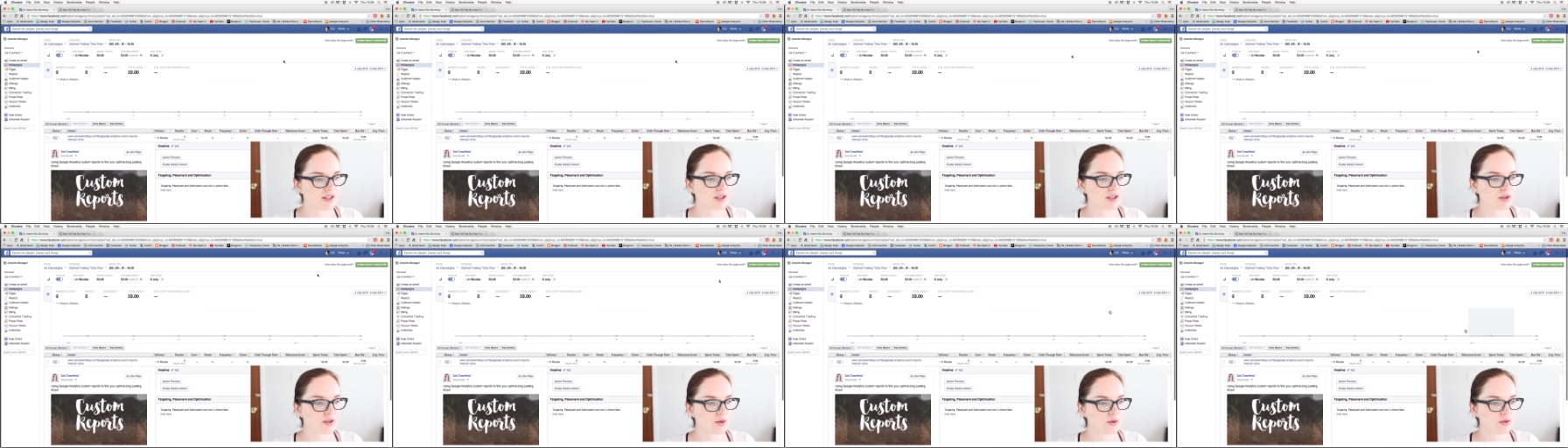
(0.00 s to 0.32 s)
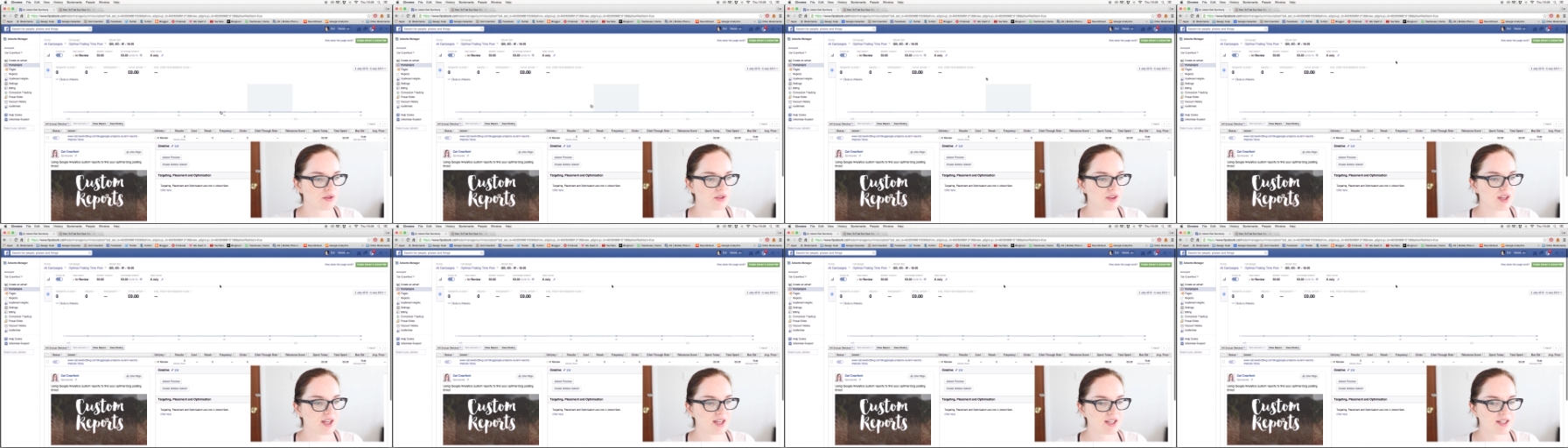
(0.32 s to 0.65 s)
So
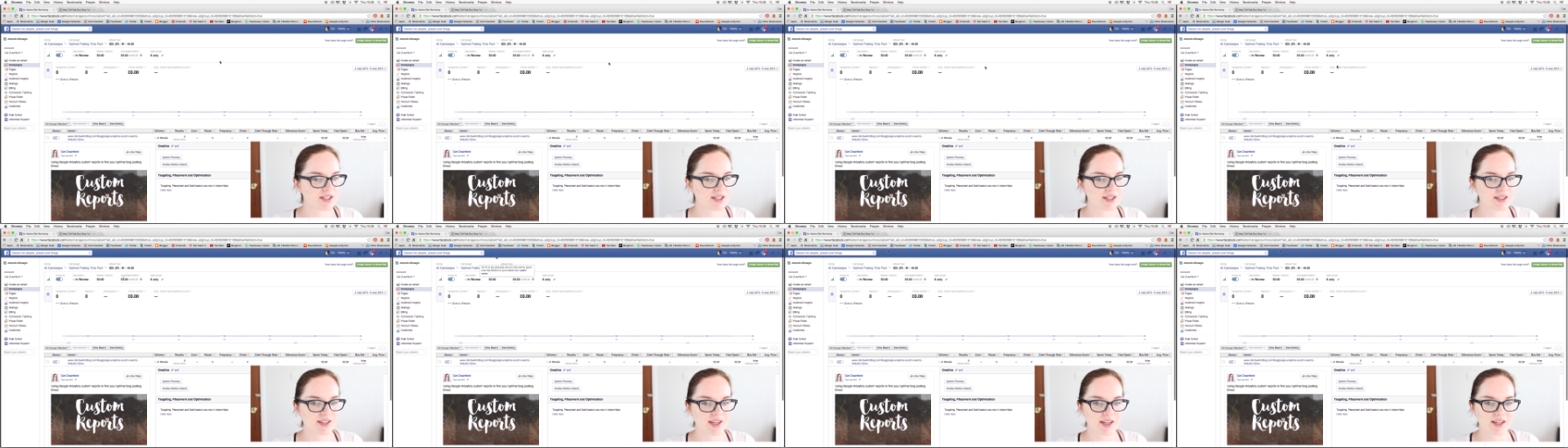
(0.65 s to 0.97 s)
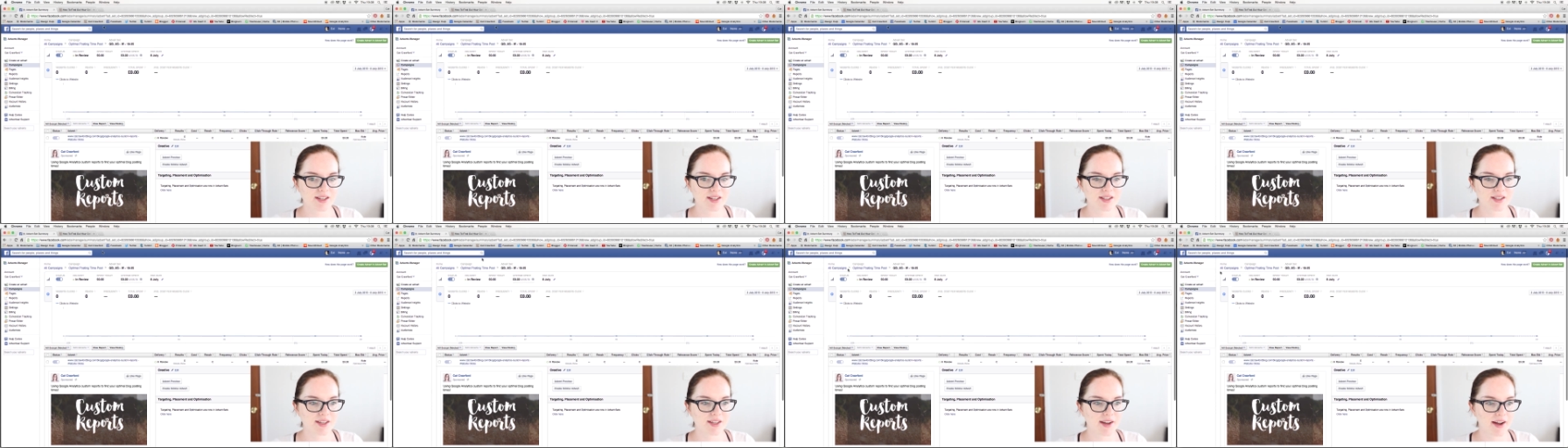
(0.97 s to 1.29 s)
this is
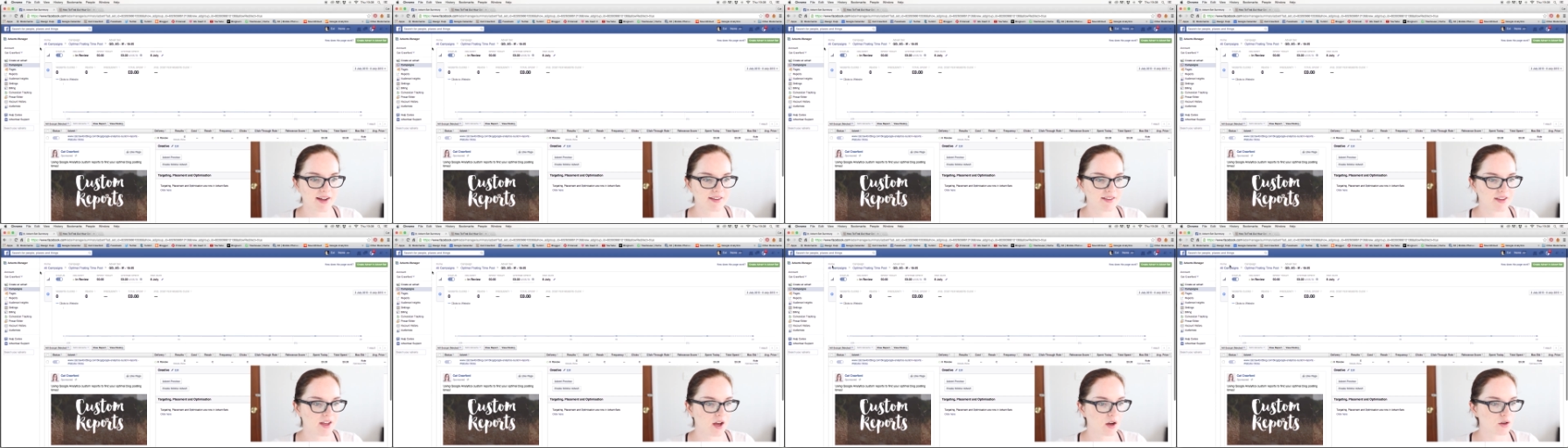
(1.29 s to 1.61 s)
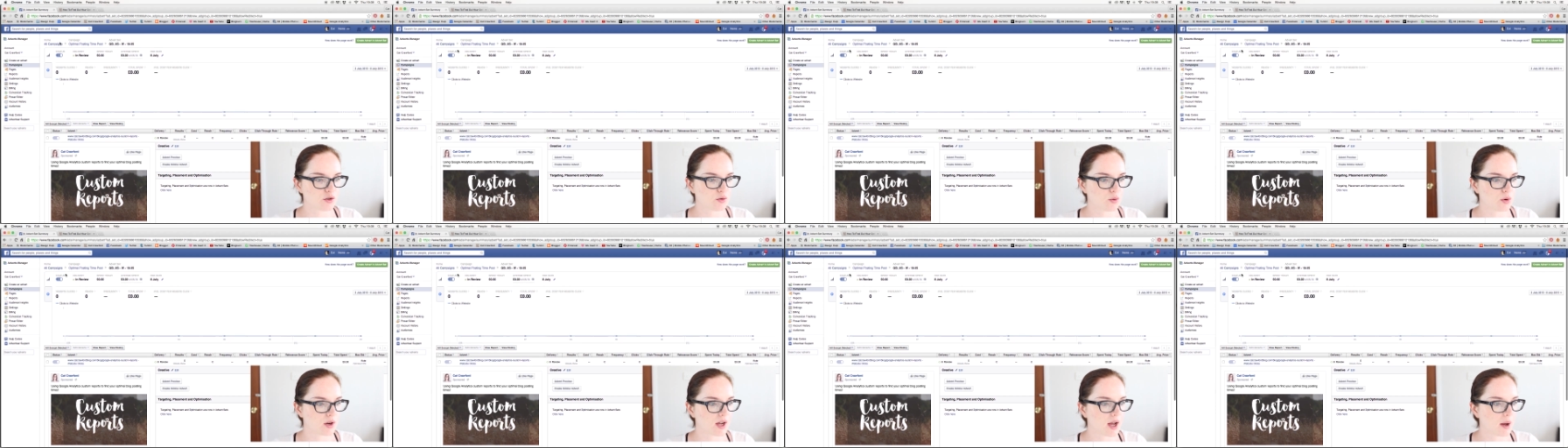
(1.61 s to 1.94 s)
inside the
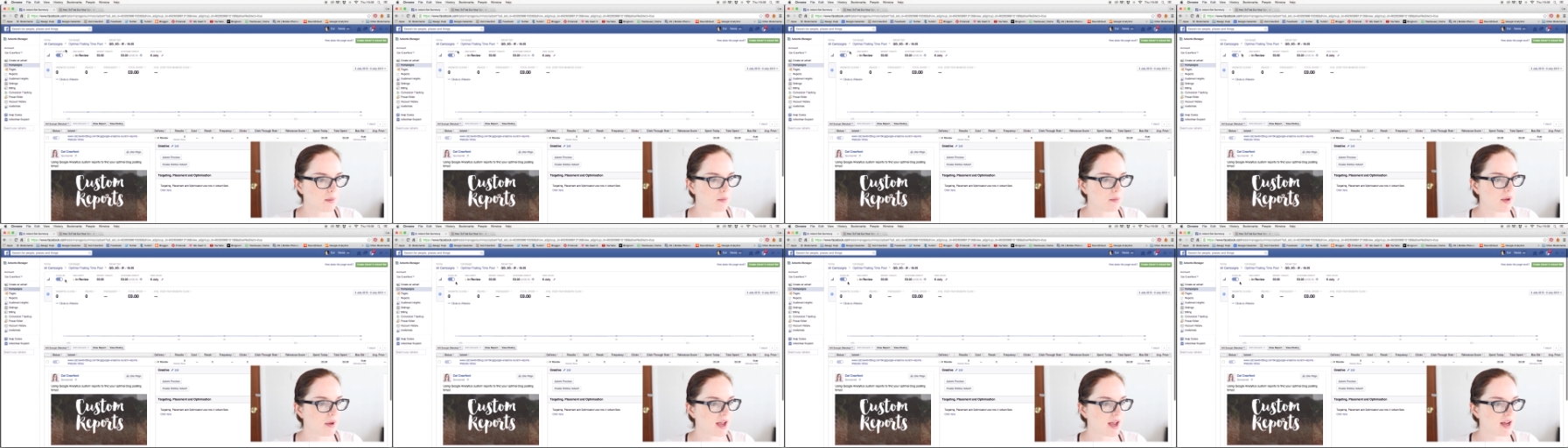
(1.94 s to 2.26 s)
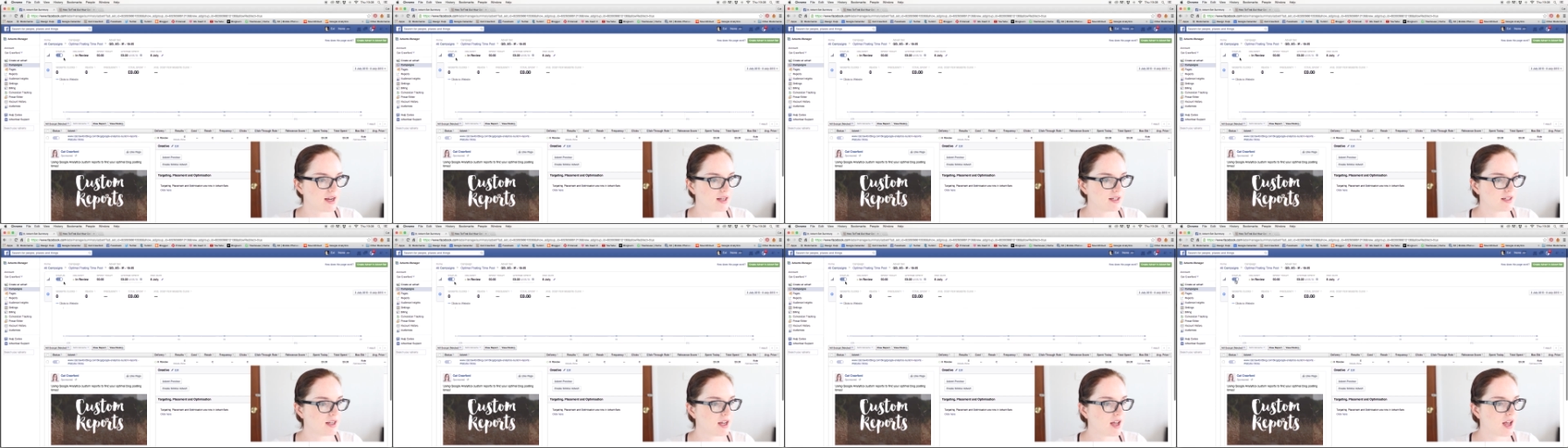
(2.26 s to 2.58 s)
actual
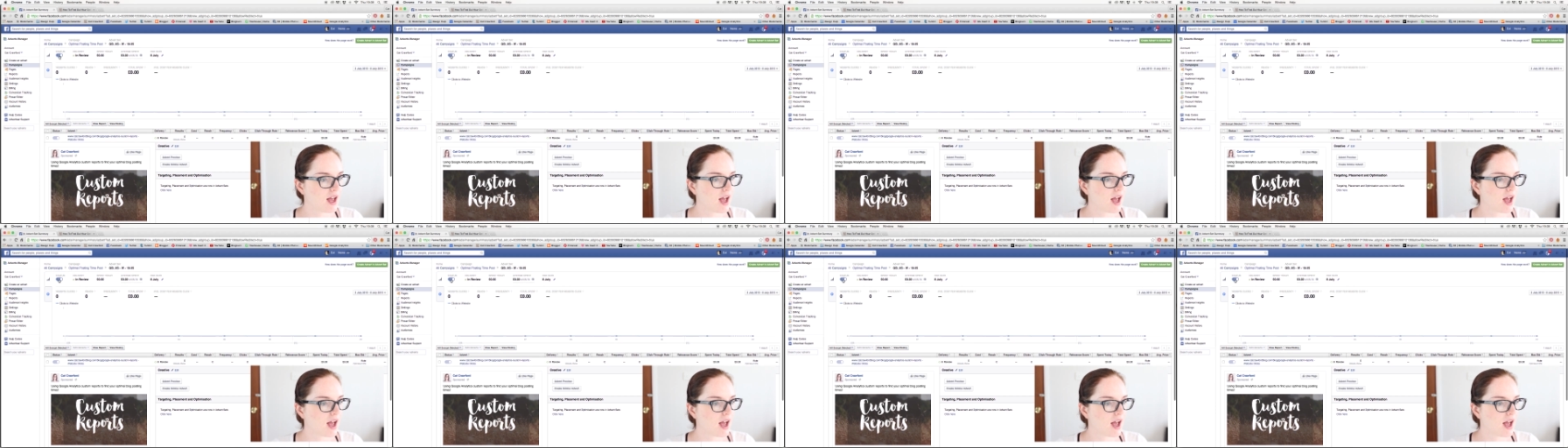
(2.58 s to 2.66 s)
campaign,